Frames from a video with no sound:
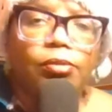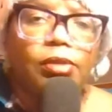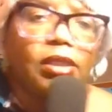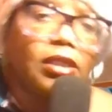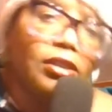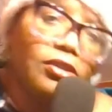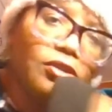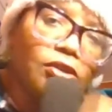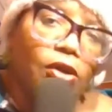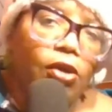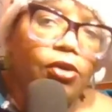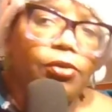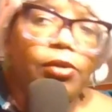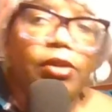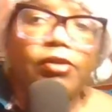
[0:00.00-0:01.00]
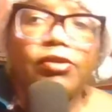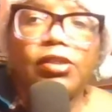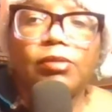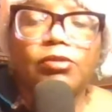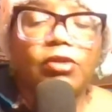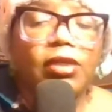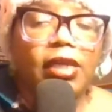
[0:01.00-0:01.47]
but he's gone to another
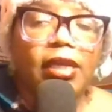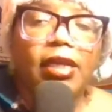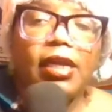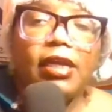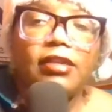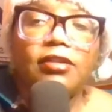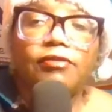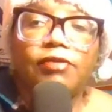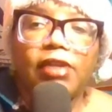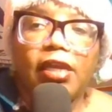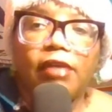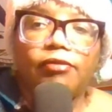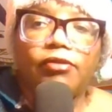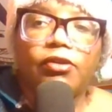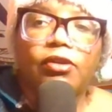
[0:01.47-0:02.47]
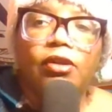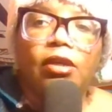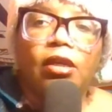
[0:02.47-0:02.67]
team. So a lot of guys have left